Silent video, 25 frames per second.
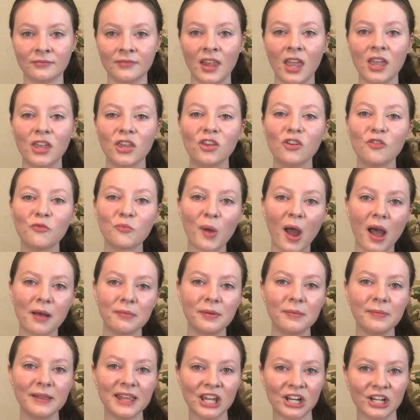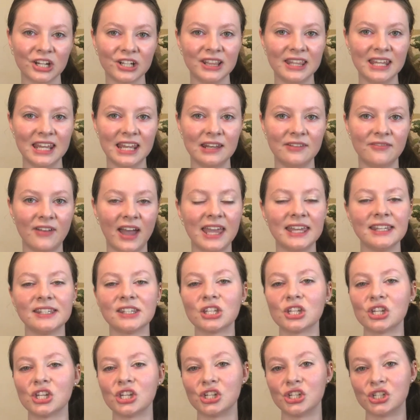You've probably heard the advice
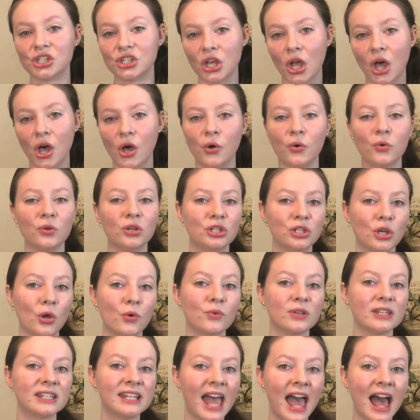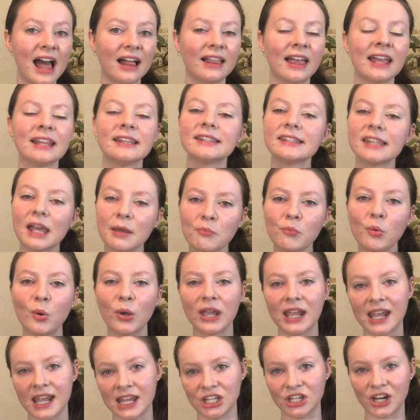to show, don't tell at some
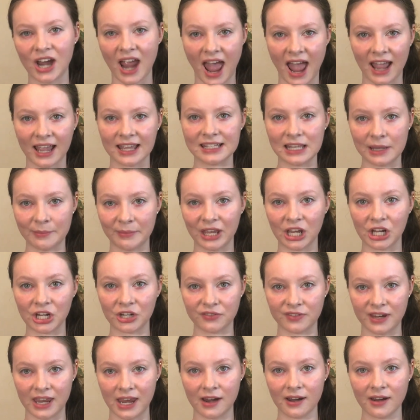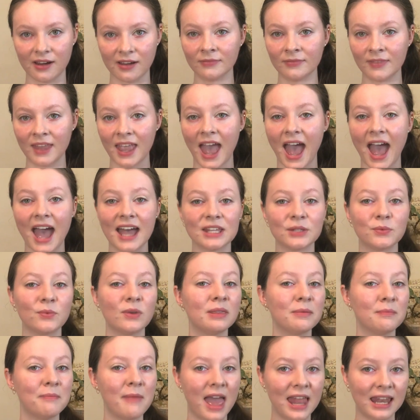point in your academic career. As with
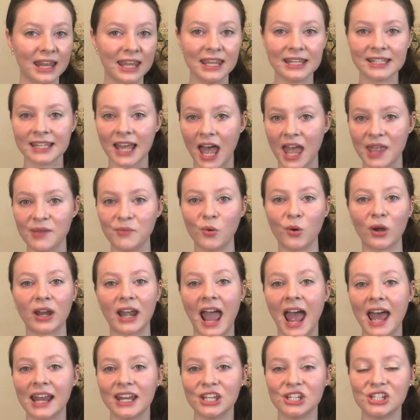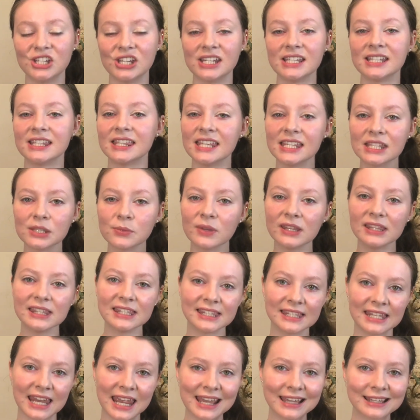many time-worn adages, this one
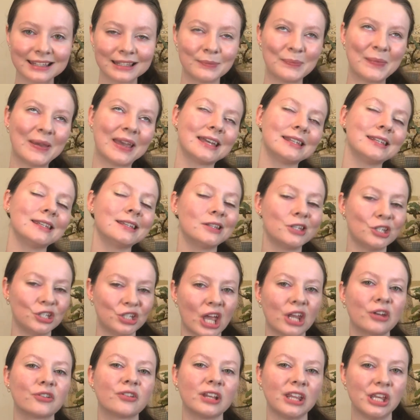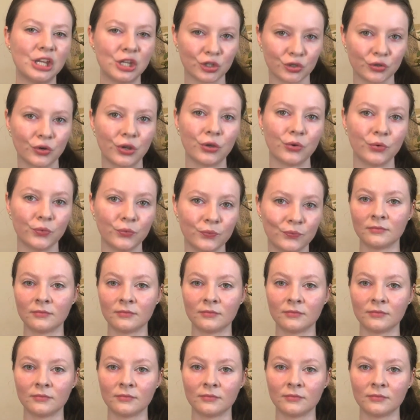sticks because it's generally true.